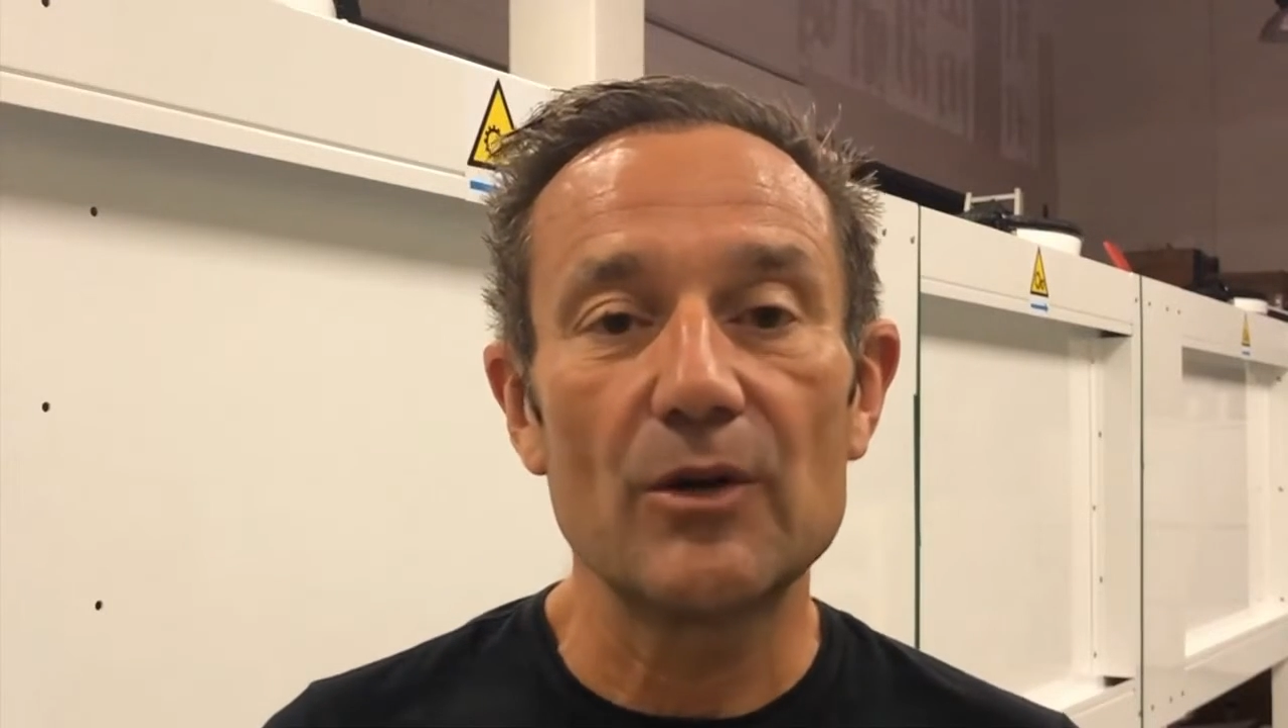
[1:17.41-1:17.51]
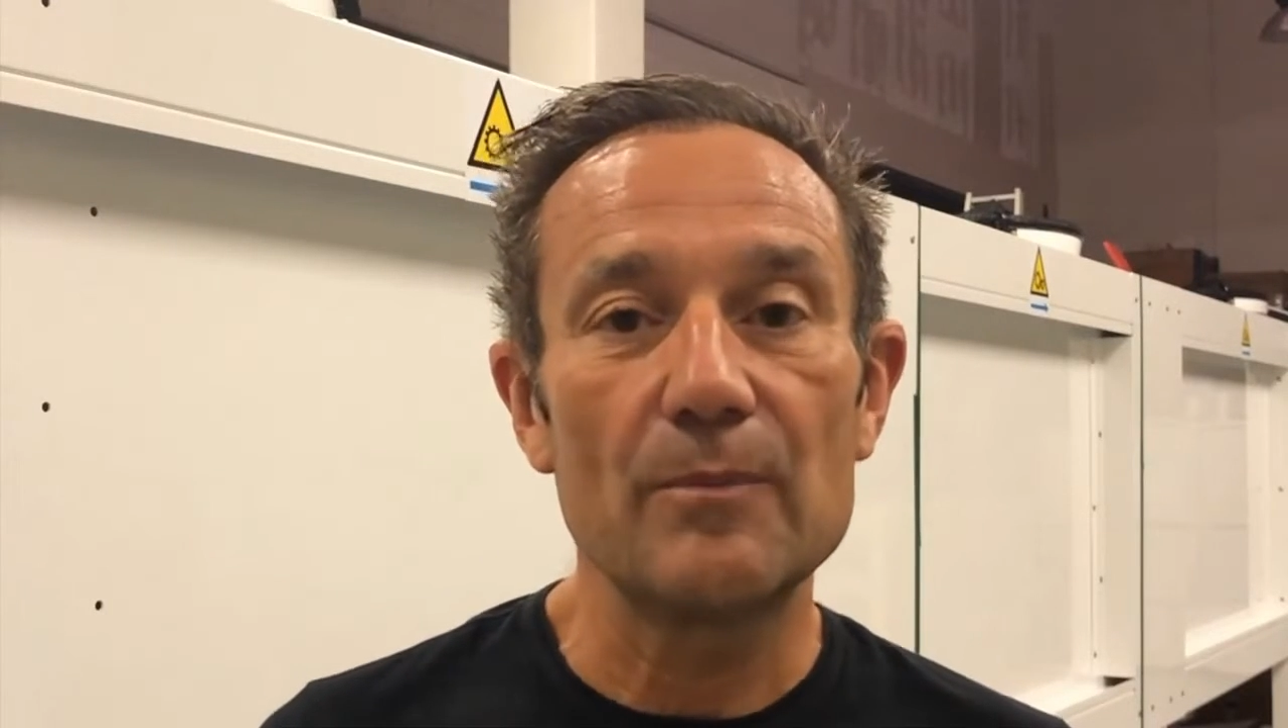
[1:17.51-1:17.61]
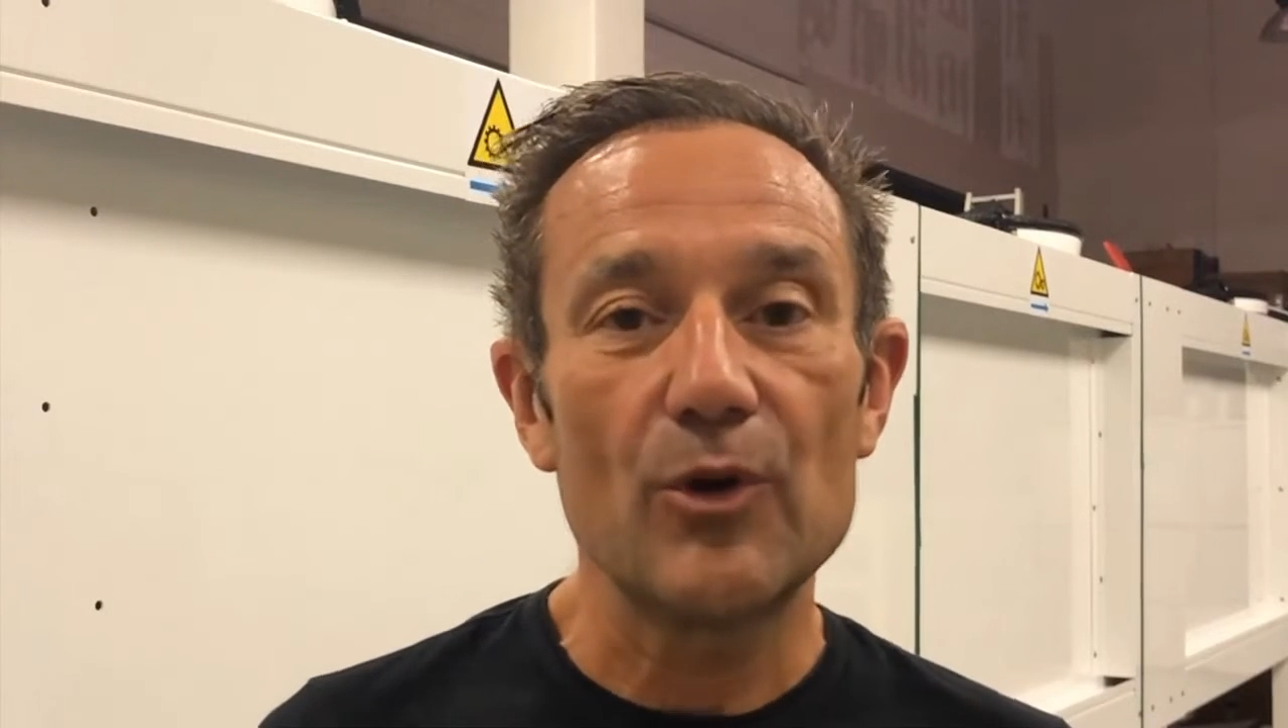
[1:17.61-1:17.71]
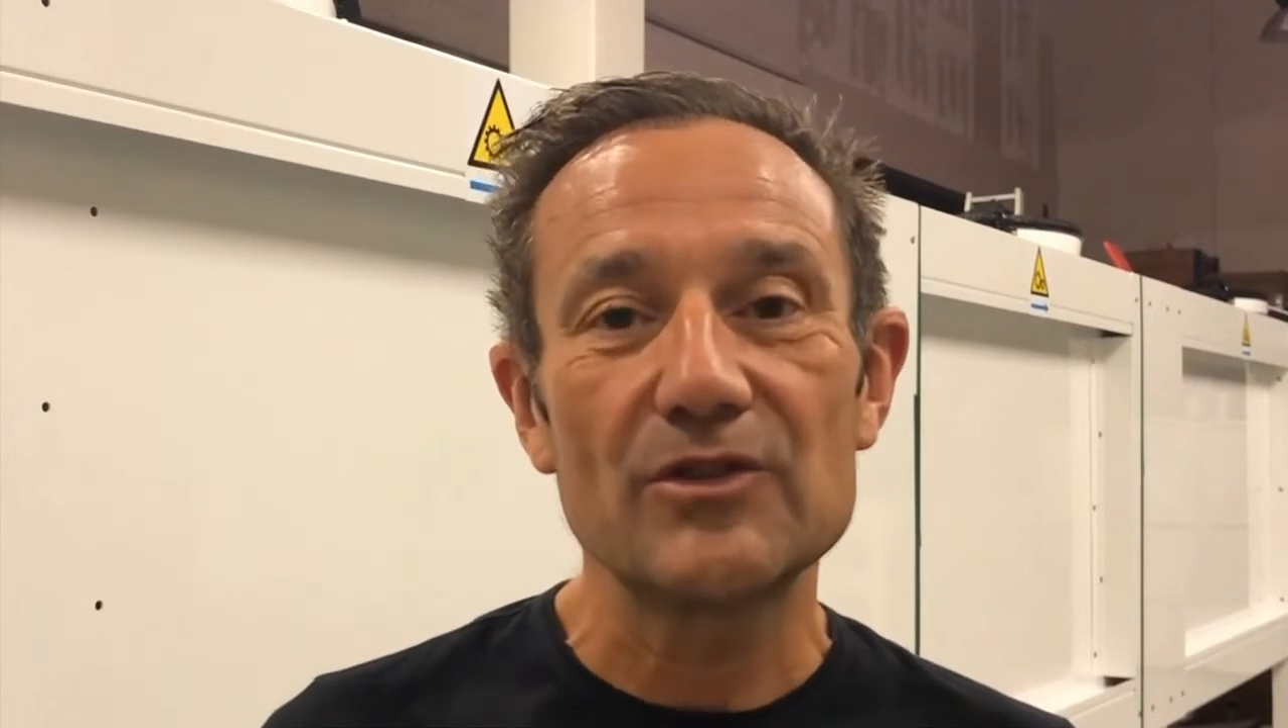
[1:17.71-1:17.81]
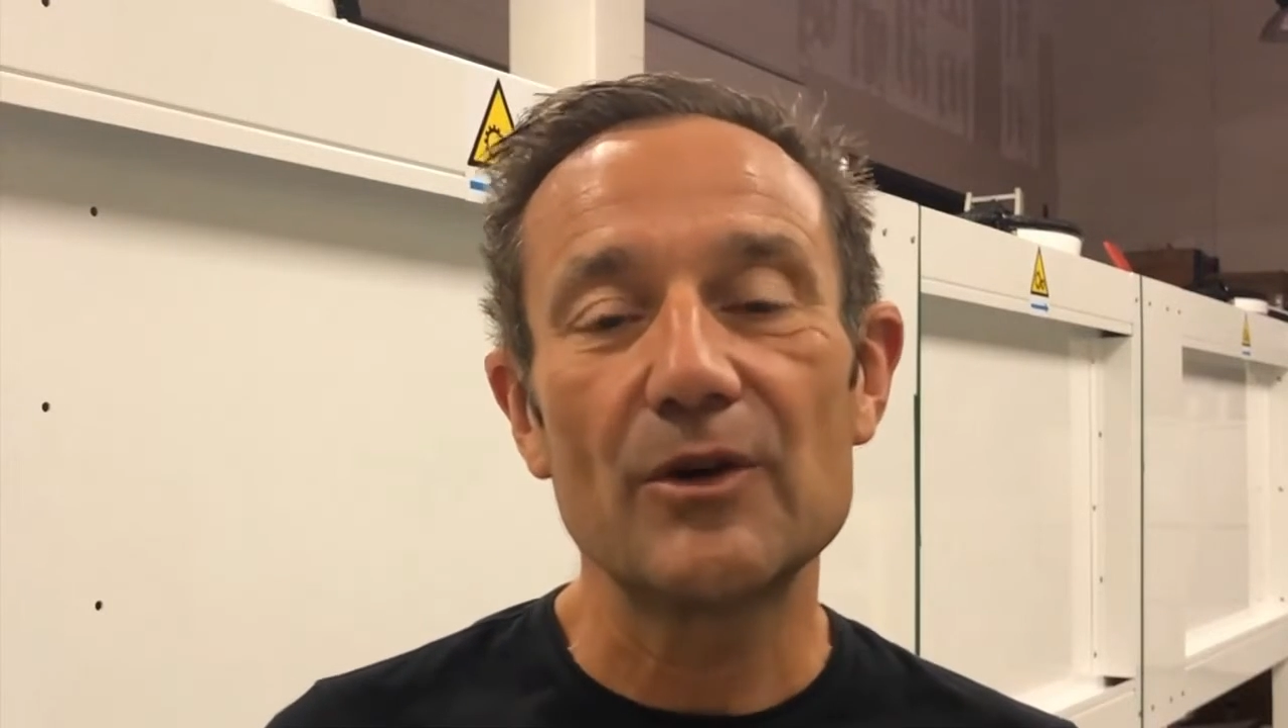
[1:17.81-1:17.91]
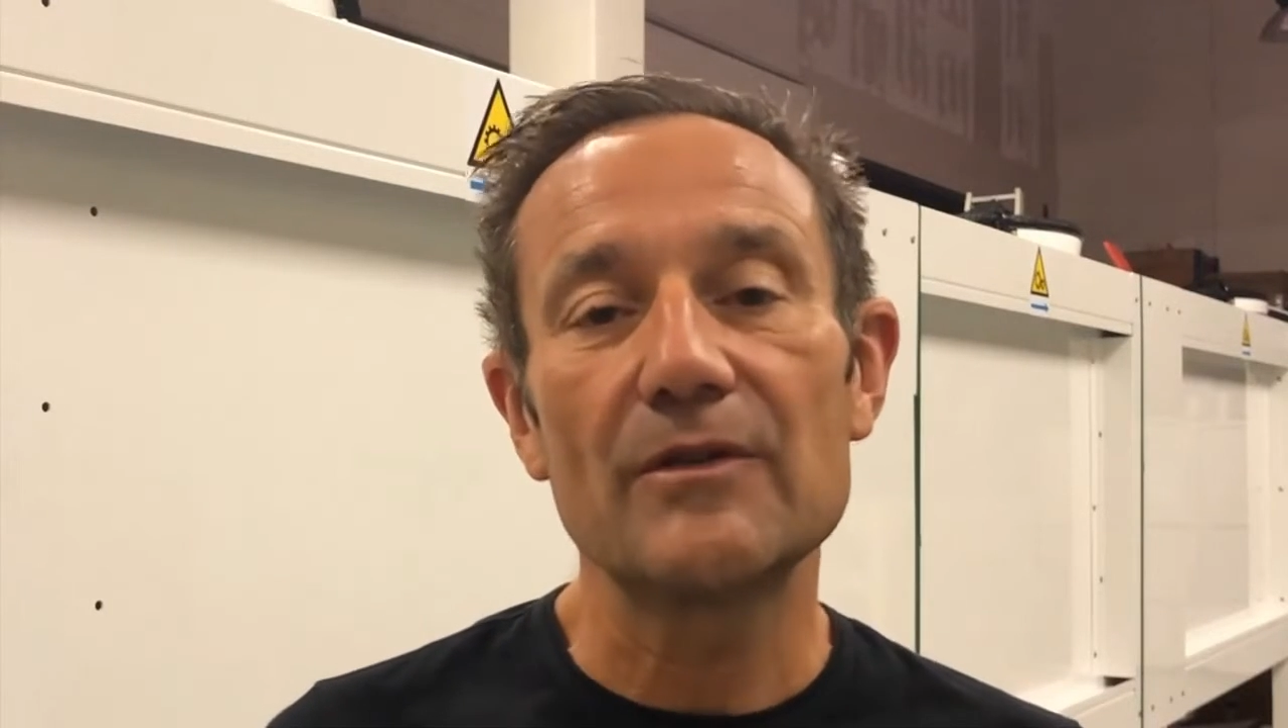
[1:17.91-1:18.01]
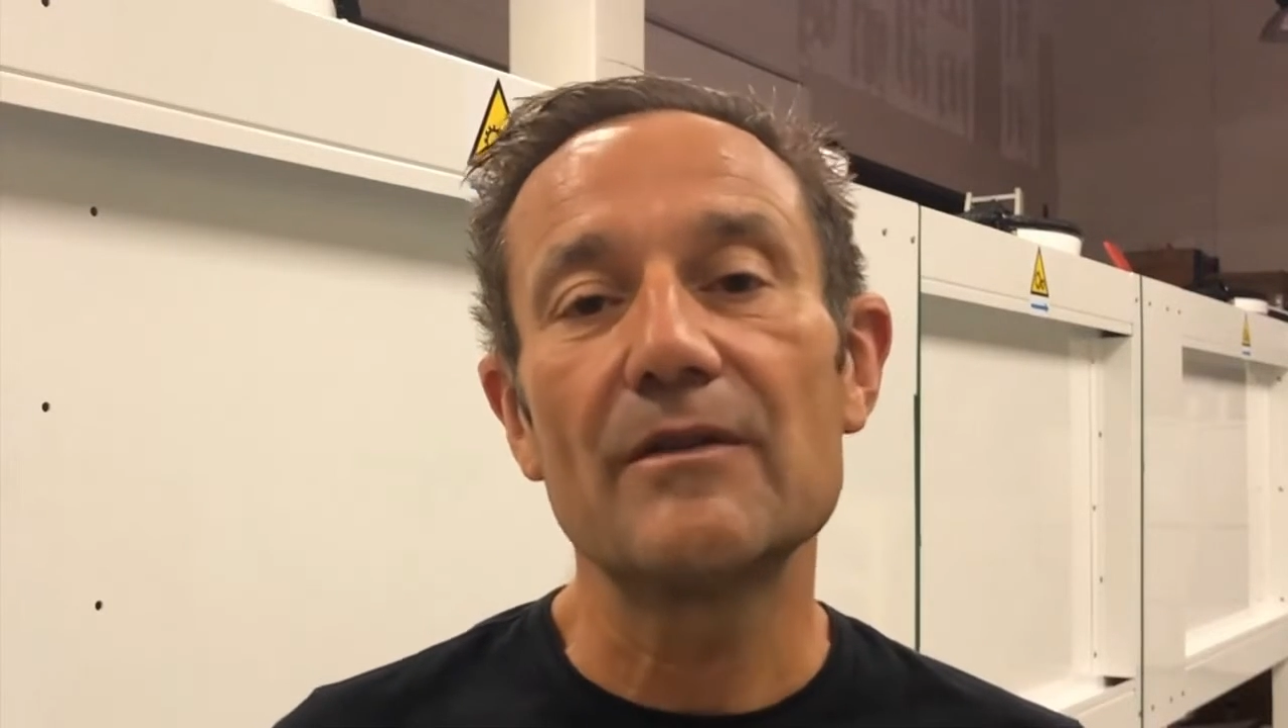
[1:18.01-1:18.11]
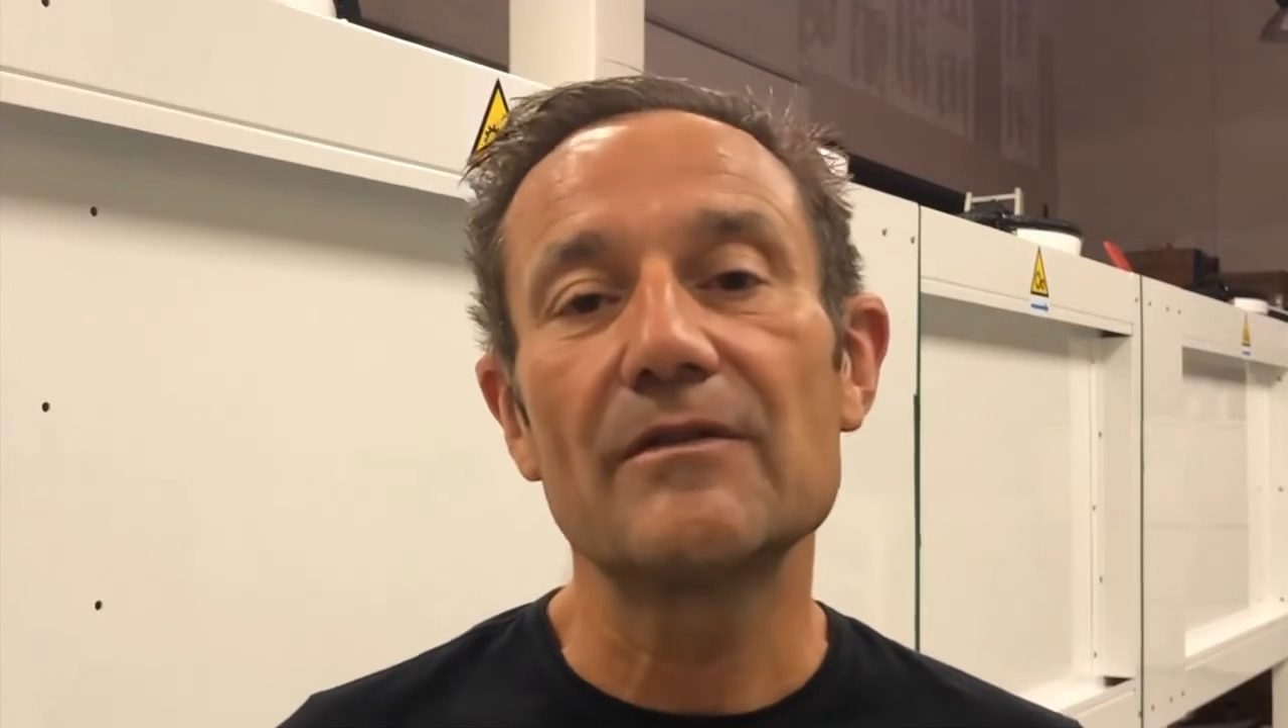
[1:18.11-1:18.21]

composed of